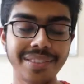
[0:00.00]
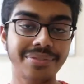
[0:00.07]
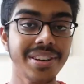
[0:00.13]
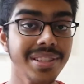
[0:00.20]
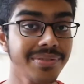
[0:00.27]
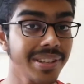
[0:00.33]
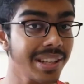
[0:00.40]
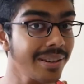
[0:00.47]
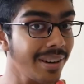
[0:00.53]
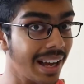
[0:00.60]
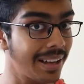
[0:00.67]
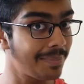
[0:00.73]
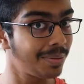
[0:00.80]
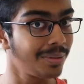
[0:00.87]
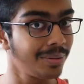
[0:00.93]
the first video
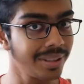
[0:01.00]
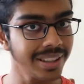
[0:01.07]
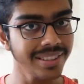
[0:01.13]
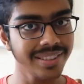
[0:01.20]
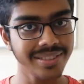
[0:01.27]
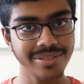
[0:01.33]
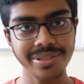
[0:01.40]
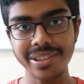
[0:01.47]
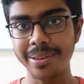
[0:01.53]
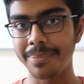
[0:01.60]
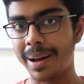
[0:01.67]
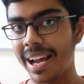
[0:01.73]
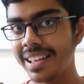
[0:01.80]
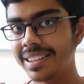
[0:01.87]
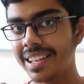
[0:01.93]
I uploaded, Treat Your
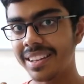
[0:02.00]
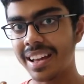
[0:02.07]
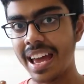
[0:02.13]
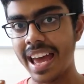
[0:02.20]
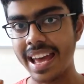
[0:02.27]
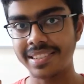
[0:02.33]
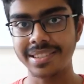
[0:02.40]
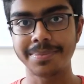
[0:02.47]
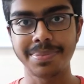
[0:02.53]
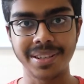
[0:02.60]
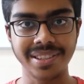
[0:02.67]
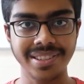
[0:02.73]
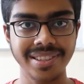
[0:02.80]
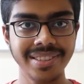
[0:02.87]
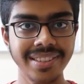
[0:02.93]
Mind as a
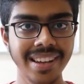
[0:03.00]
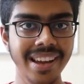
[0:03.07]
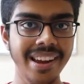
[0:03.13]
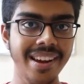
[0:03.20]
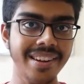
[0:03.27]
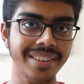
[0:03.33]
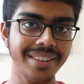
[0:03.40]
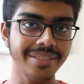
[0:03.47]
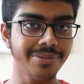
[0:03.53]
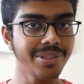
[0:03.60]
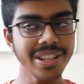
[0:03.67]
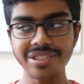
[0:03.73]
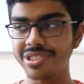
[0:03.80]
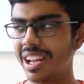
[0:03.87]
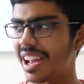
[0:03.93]
Person,
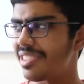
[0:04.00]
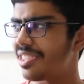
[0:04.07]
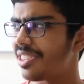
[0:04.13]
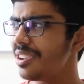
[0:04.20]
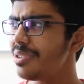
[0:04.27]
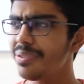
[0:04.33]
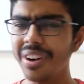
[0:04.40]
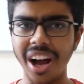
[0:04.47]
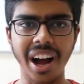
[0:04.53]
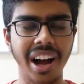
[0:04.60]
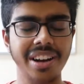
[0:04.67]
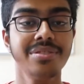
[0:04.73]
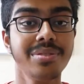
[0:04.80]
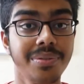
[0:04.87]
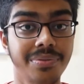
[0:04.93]
reached I think over
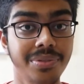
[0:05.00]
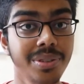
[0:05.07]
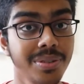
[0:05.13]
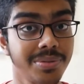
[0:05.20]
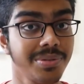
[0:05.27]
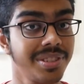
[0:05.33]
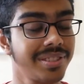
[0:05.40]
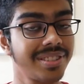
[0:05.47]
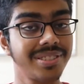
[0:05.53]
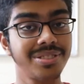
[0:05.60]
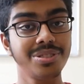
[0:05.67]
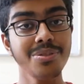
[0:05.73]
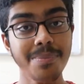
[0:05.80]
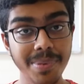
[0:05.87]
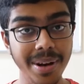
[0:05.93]
100 views, which is
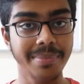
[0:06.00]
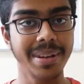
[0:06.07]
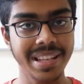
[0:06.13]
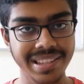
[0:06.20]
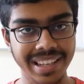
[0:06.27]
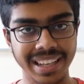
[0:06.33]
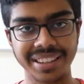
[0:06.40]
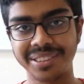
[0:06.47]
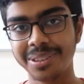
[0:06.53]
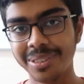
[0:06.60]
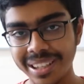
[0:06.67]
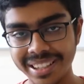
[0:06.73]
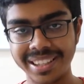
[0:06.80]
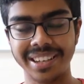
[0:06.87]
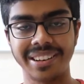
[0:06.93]
super amazing. I
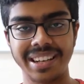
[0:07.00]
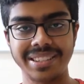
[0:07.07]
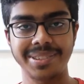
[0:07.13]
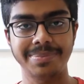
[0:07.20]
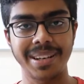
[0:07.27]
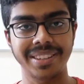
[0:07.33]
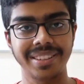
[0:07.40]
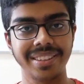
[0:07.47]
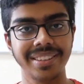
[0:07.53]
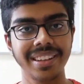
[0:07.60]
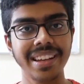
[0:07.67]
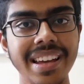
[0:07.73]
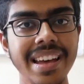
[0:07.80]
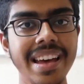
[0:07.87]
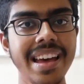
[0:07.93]
totally did not expect
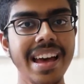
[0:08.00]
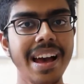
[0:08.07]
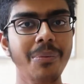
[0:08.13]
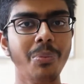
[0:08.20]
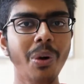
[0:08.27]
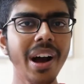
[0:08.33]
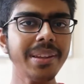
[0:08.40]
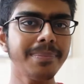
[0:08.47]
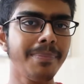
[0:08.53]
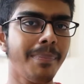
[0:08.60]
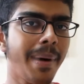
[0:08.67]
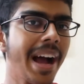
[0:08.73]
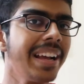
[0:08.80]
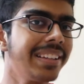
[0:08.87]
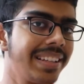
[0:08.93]
it. What
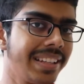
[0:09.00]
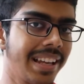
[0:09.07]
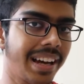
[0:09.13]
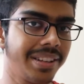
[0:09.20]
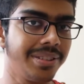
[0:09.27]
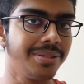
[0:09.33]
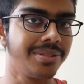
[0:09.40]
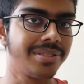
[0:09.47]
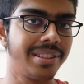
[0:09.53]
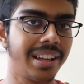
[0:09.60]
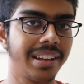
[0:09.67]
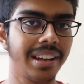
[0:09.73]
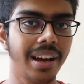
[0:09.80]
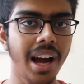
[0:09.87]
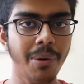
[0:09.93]
mic did I use
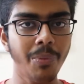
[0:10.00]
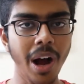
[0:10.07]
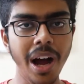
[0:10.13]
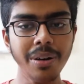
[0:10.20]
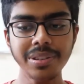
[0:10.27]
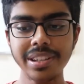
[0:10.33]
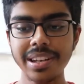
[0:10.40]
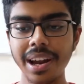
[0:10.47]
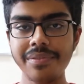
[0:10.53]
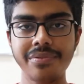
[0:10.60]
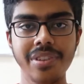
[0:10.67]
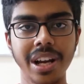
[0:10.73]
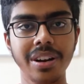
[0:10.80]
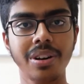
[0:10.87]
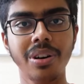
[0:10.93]
then? How did I
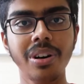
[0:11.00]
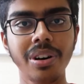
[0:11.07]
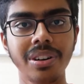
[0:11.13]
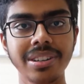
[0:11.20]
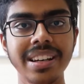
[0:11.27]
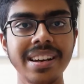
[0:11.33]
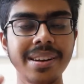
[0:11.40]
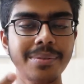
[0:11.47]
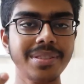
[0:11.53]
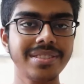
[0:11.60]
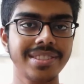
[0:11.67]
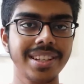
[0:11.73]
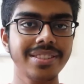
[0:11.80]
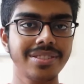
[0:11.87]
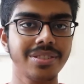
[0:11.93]
record with
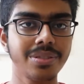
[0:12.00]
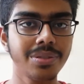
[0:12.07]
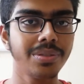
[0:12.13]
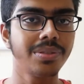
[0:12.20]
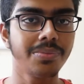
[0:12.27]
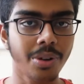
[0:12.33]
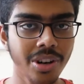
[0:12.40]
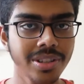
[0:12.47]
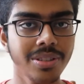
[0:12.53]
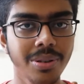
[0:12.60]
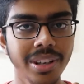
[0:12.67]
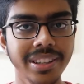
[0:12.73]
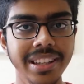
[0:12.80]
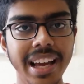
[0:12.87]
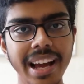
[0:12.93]
such good voice
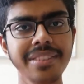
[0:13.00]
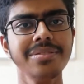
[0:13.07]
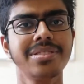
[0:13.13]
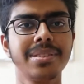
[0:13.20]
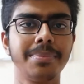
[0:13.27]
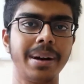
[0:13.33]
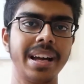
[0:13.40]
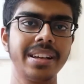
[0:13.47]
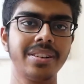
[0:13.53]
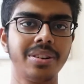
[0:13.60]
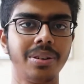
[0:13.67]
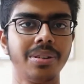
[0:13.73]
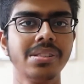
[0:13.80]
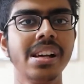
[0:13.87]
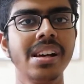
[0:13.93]
quality? I used a mic
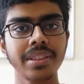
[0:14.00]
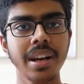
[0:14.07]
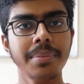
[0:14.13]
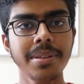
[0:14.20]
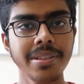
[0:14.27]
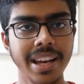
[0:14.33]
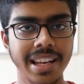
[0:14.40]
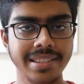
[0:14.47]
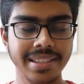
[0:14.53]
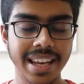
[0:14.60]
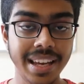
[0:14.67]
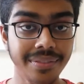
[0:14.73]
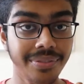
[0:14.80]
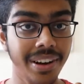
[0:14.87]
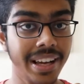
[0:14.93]
called
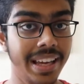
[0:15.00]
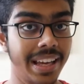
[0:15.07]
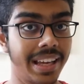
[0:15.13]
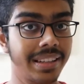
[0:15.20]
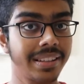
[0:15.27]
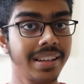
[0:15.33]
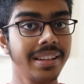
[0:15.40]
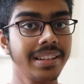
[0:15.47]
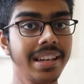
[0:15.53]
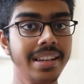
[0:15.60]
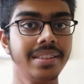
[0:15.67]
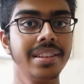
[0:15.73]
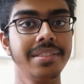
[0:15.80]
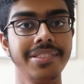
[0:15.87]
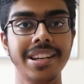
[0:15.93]
WS858
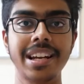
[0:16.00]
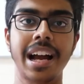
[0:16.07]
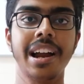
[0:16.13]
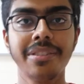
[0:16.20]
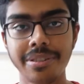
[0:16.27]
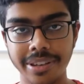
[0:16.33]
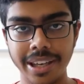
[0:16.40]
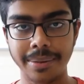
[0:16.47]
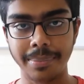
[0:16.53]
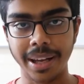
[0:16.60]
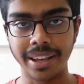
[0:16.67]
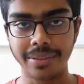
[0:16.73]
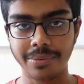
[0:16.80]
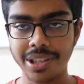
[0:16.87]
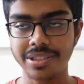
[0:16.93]
KTV karaoke
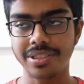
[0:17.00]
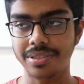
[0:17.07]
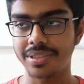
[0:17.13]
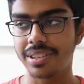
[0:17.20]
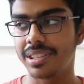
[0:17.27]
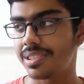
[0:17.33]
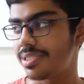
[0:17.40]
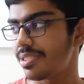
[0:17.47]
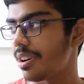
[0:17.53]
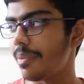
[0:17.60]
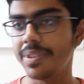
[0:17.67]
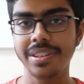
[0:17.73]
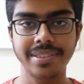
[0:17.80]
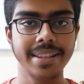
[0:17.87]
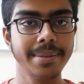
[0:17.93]
mic, which is
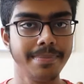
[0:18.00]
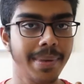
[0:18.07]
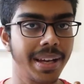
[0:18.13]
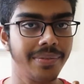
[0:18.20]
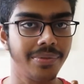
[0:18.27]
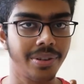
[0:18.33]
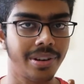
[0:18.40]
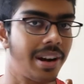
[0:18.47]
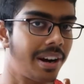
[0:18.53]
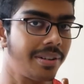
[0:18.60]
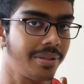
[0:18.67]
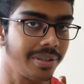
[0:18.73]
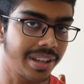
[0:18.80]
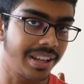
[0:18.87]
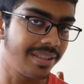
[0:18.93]
obviously meant for
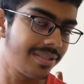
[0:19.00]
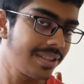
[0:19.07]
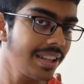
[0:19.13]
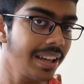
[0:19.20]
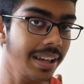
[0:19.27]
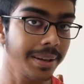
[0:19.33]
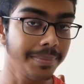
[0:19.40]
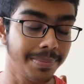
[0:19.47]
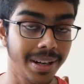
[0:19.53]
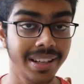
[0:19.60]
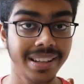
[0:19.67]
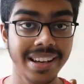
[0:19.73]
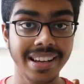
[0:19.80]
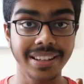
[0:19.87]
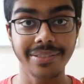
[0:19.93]
karaoke and singing,
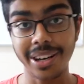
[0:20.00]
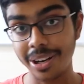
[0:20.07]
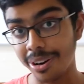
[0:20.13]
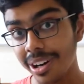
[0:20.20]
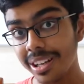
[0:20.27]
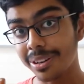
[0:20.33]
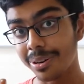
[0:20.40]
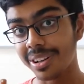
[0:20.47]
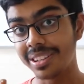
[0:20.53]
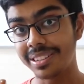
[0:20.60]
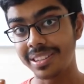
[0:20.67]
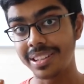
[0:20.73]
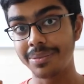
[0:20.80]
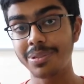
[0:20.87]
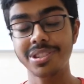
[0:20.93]
but bruh, the recording
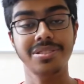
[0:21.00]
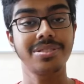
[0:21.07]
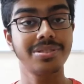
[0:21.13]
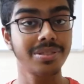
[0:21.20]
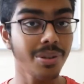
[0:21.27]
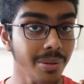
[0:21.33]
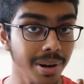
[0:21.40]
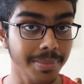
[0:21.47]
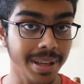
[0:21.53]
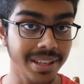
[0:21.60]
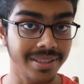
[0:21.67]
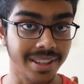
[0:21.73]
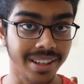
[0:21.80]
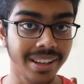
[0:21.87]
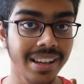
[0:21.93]
quality was so
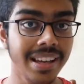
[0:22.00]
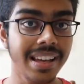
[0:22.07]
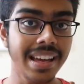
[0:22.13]
amazing,